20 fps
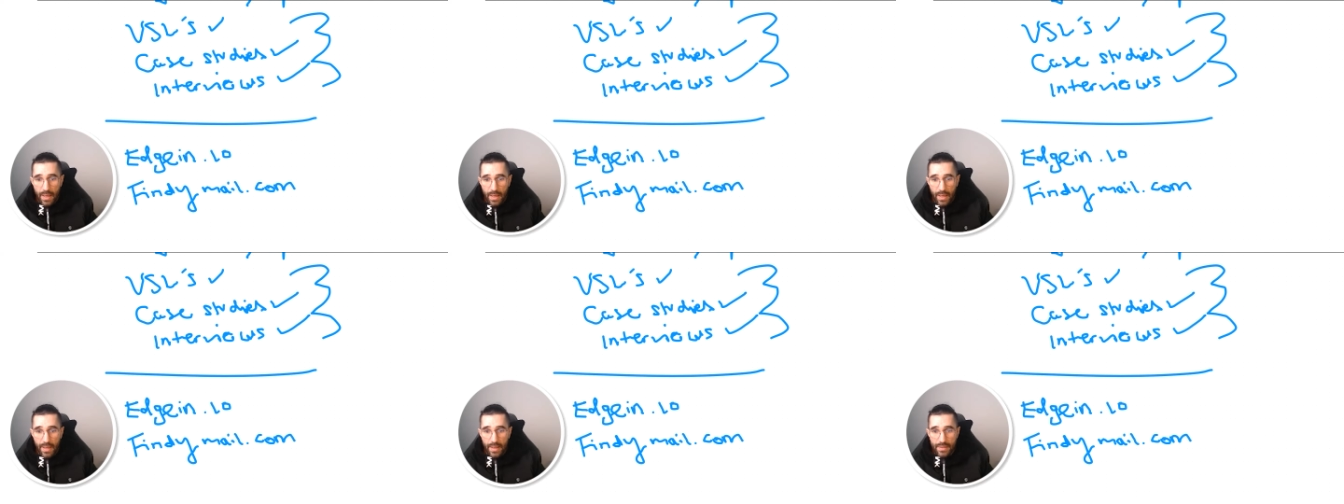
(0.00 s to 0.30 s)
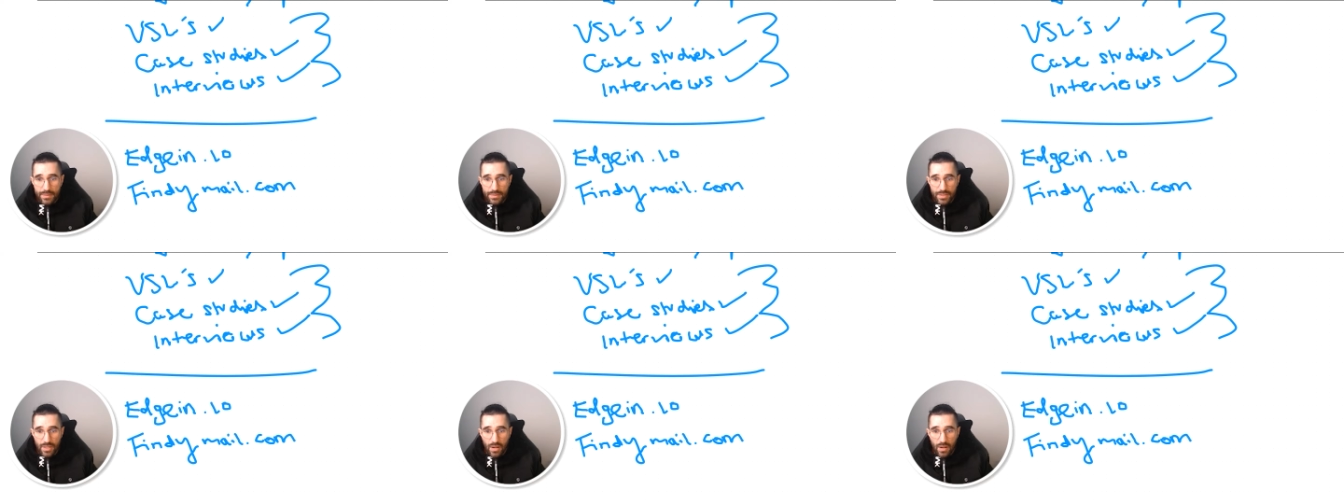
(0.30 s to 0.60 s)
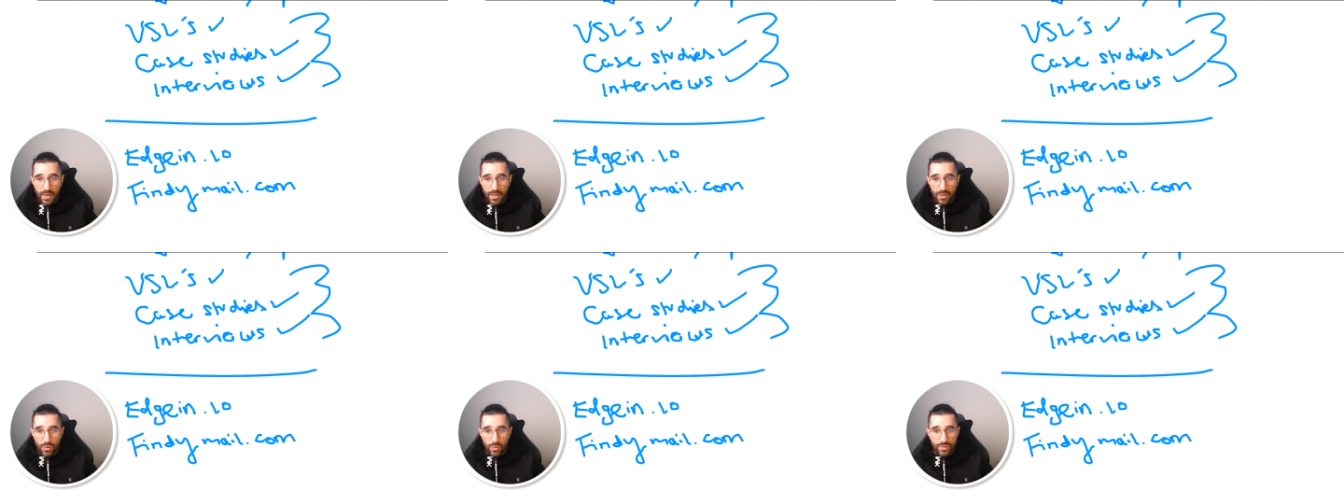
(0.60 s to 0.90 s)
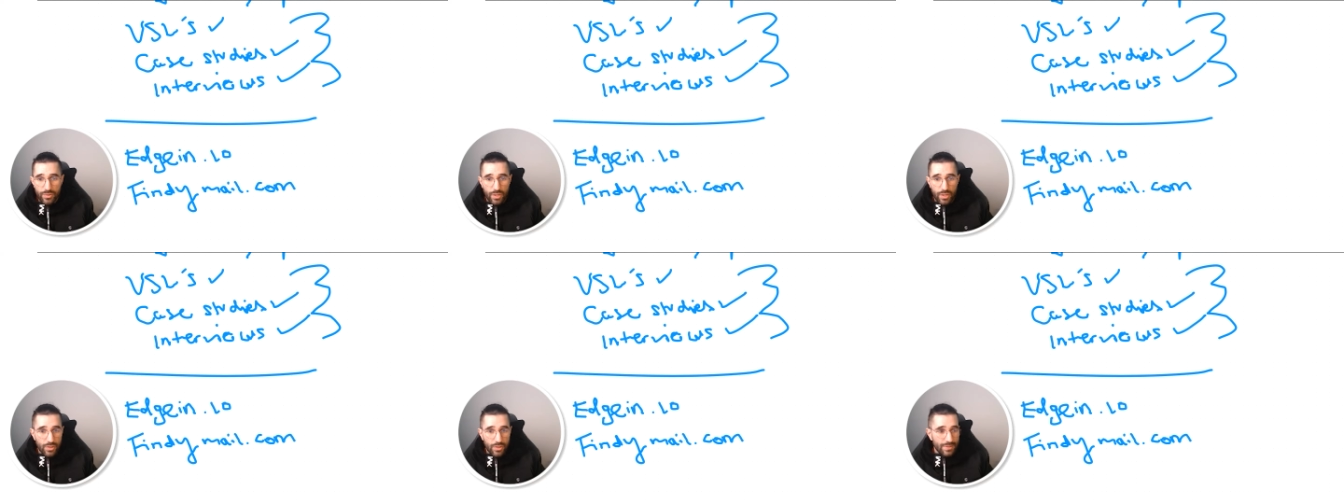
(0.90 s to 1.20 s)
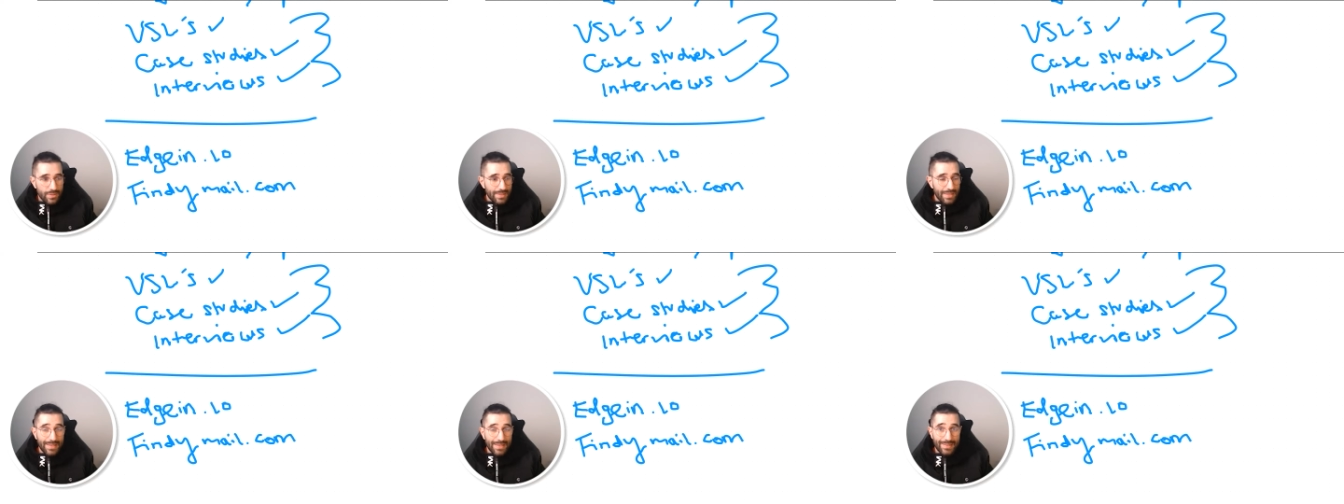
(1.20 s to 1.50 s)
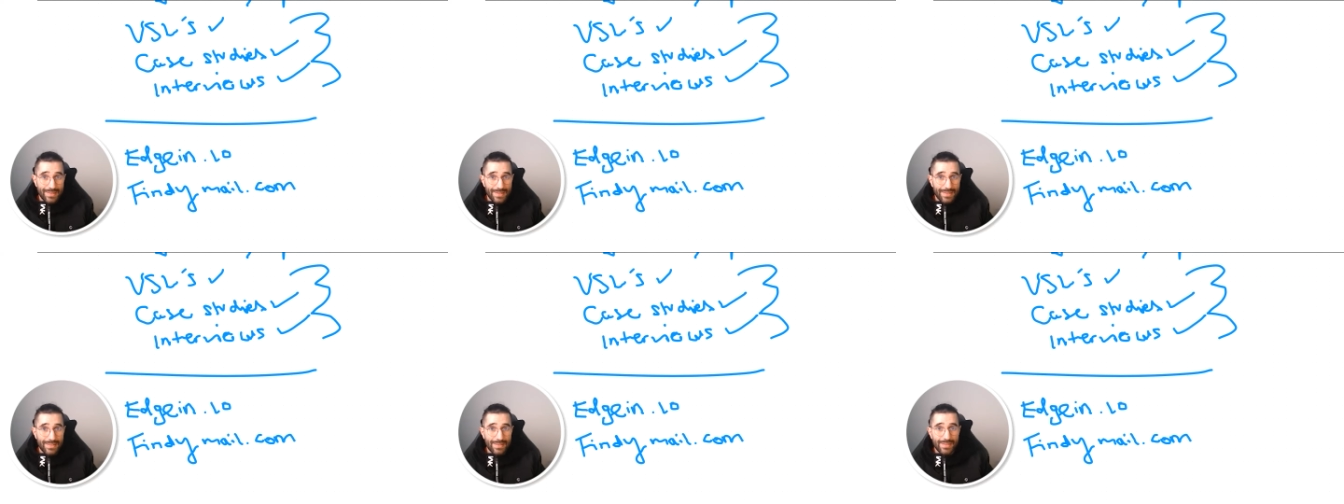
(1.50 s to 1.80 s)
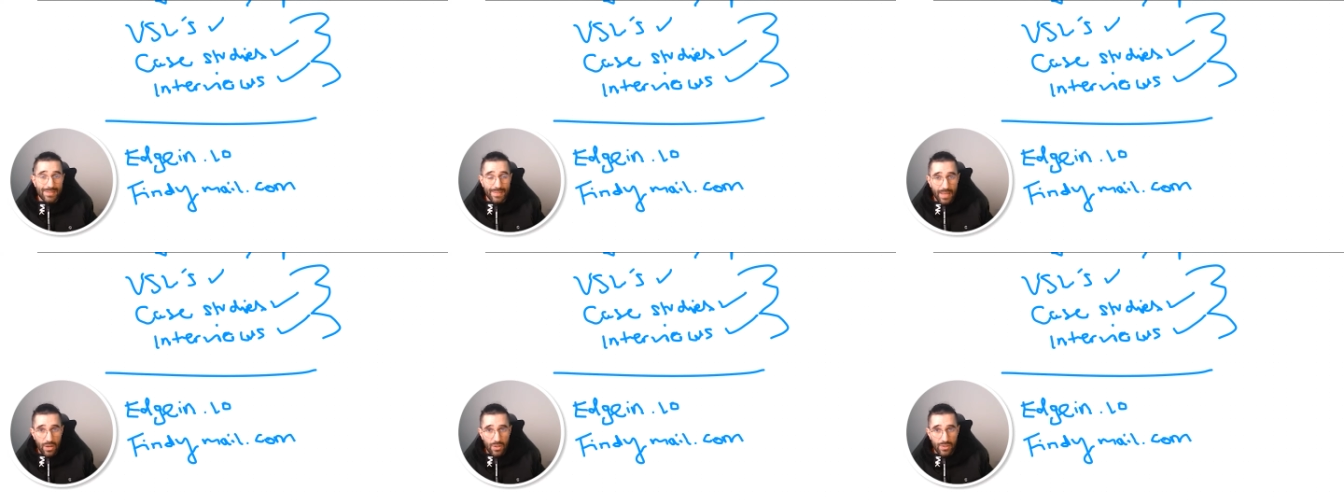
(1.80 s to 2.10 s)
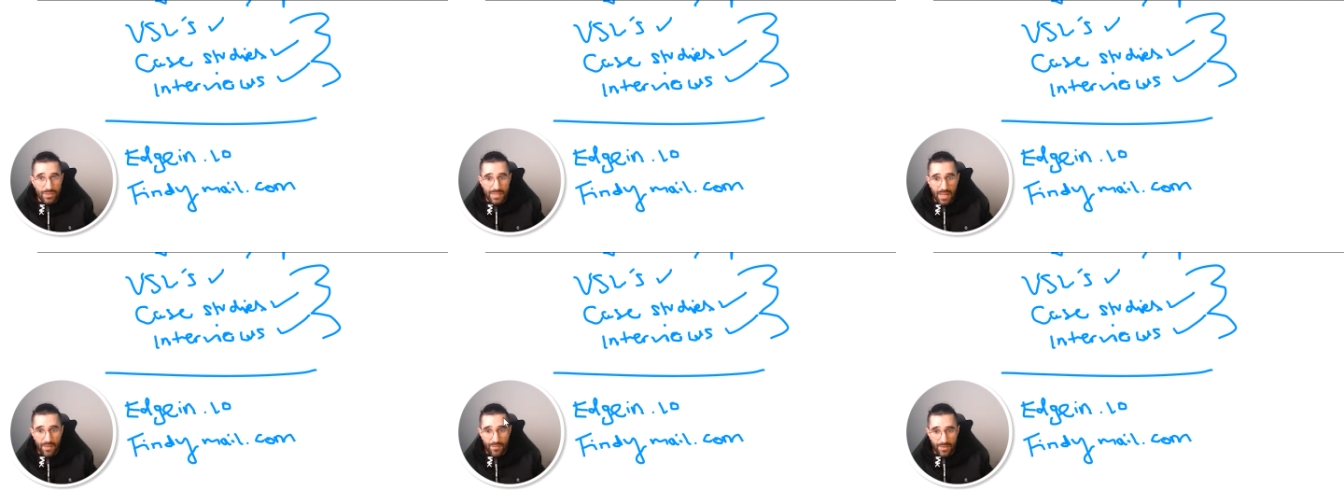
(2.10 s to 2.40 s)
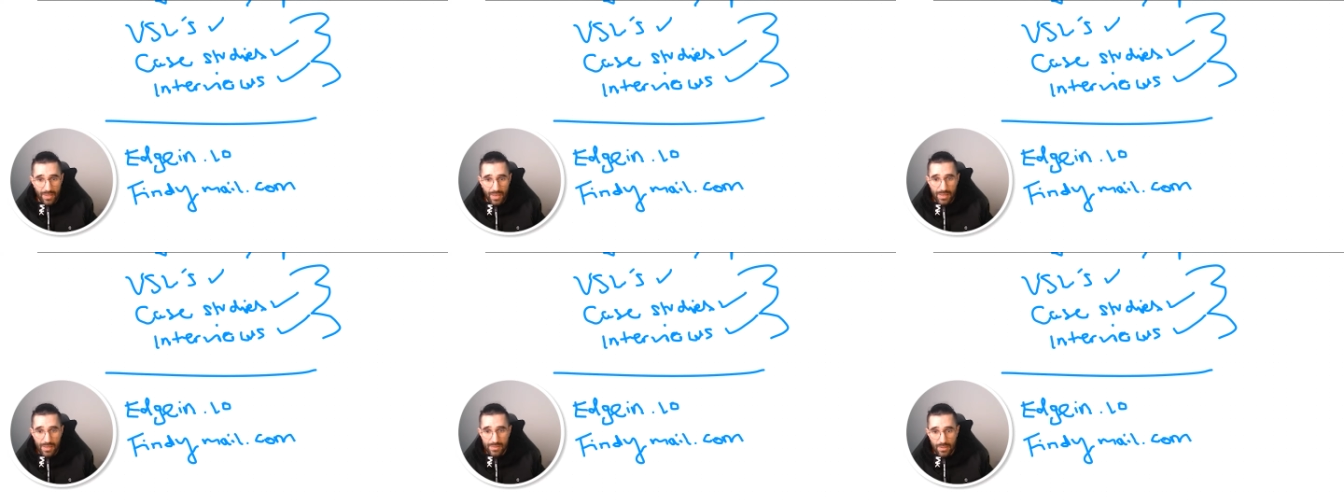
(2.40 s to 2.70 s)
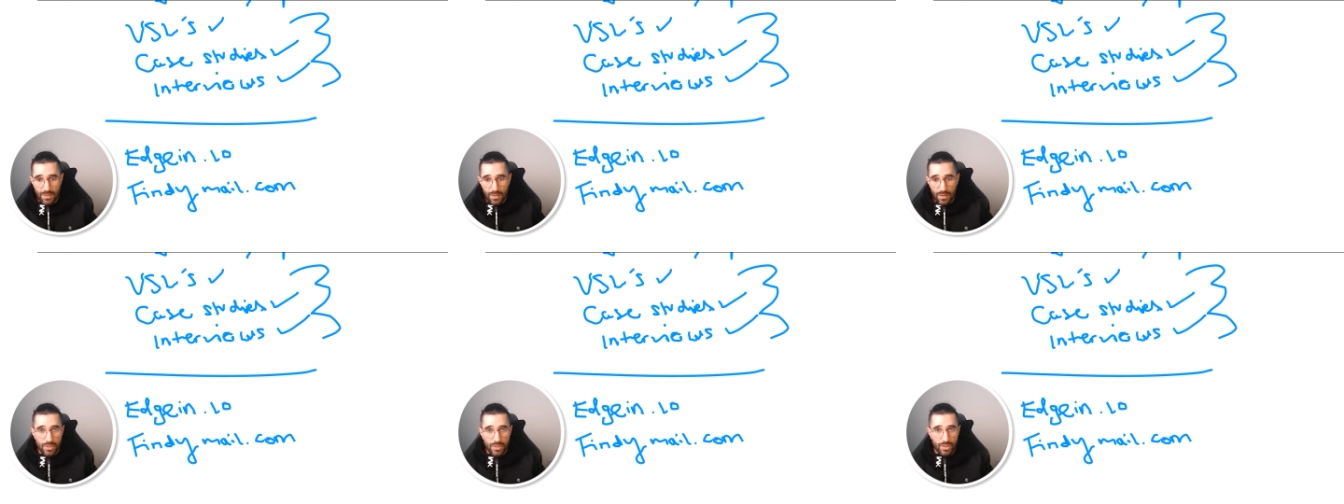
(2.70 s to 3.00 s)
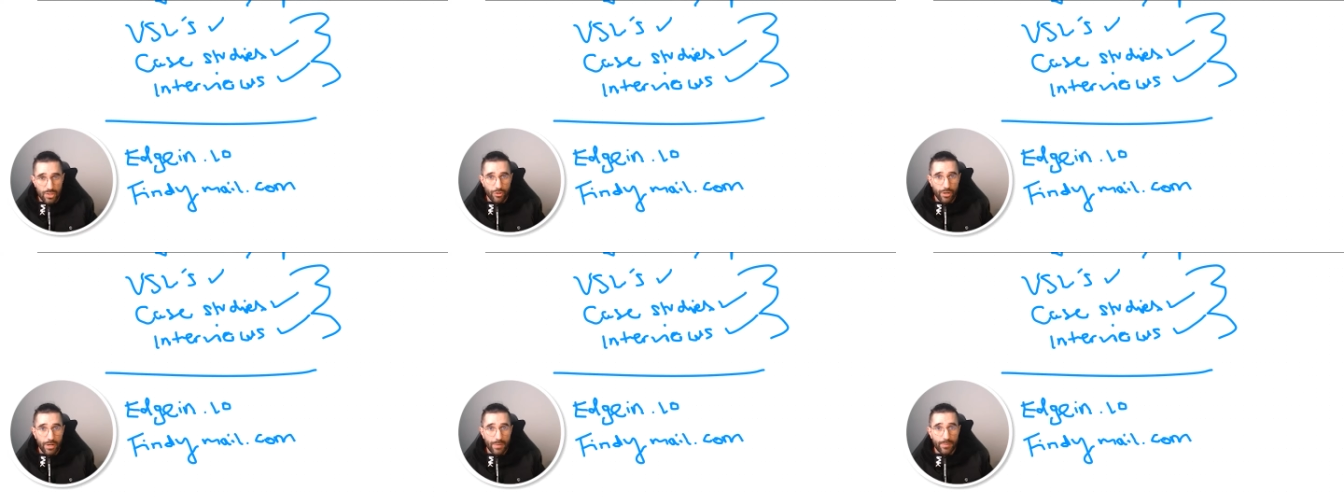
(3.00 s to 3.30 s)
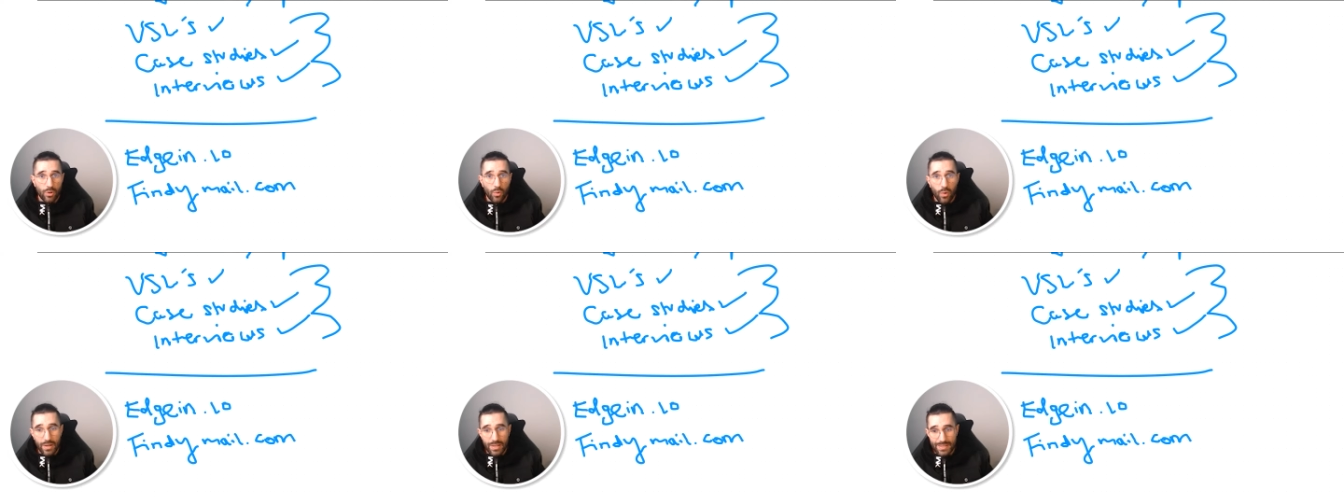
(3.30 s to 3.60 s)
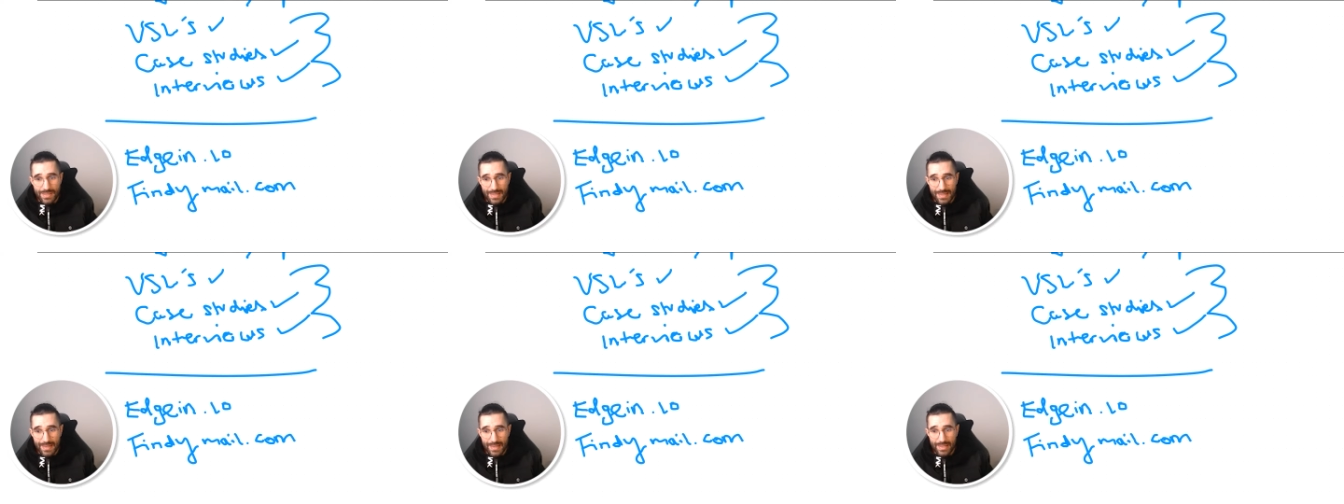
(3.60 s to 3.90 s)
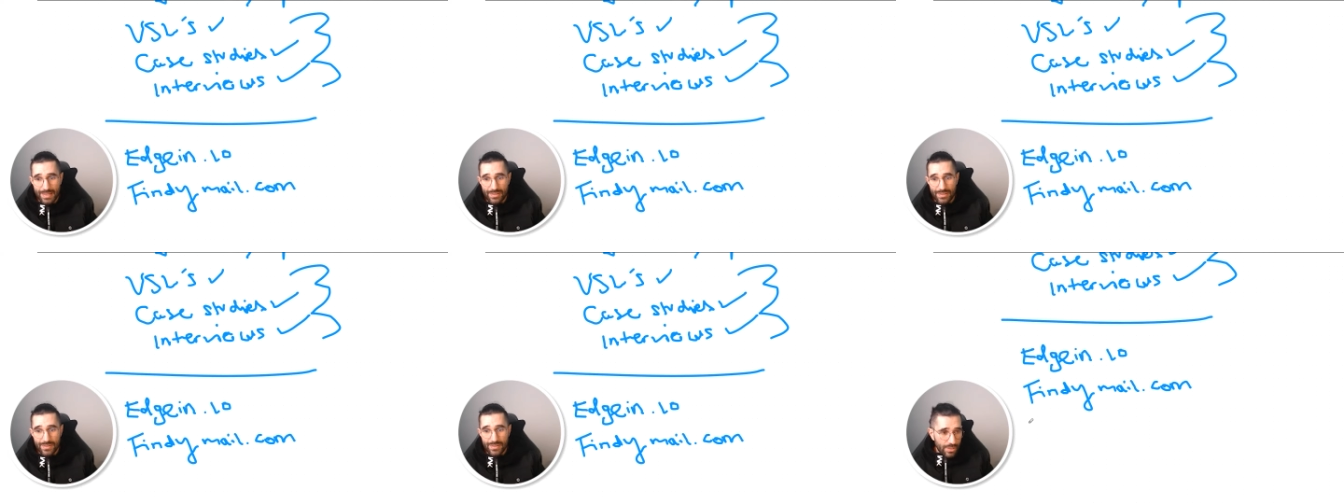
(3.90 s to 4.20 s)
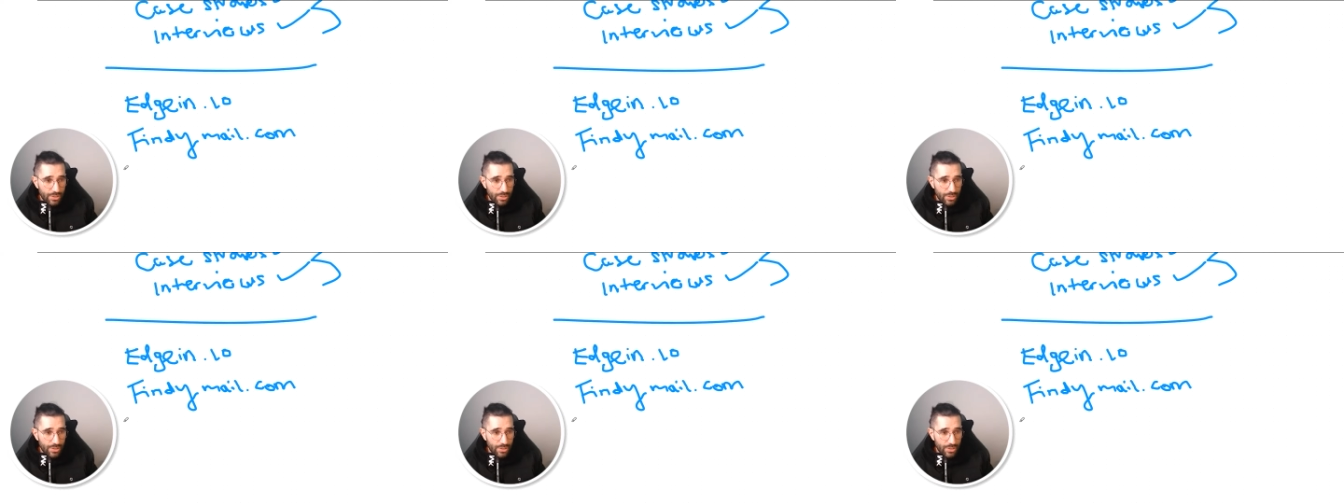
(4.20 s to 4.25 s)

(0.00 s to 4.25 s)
and I also use LinkedIn Sales Navigator to scrape quality leads.